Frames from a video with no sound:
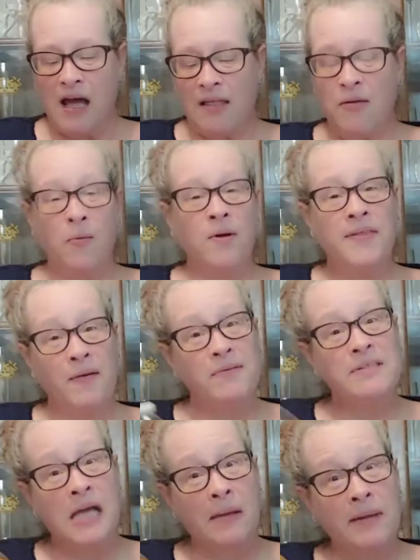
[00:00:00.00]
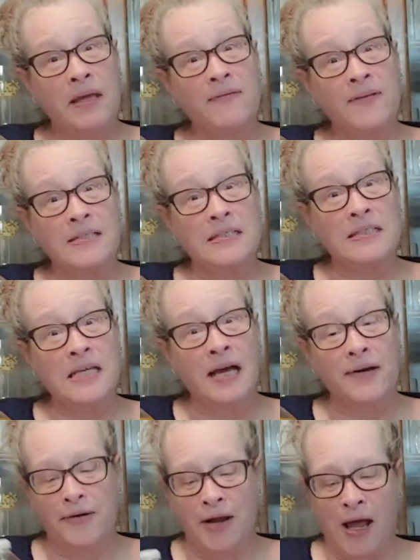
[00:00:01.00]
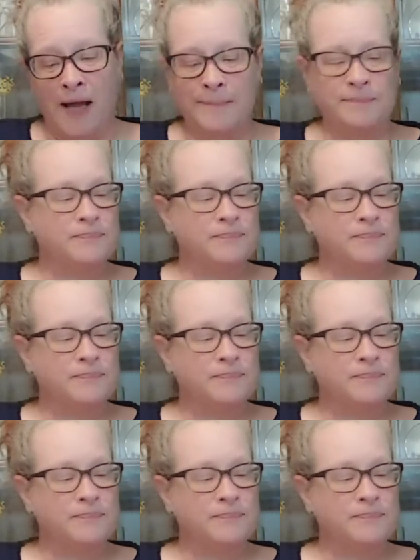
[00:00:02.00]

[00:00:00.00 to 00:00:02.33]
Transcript: The one that will tell me if it's done or not.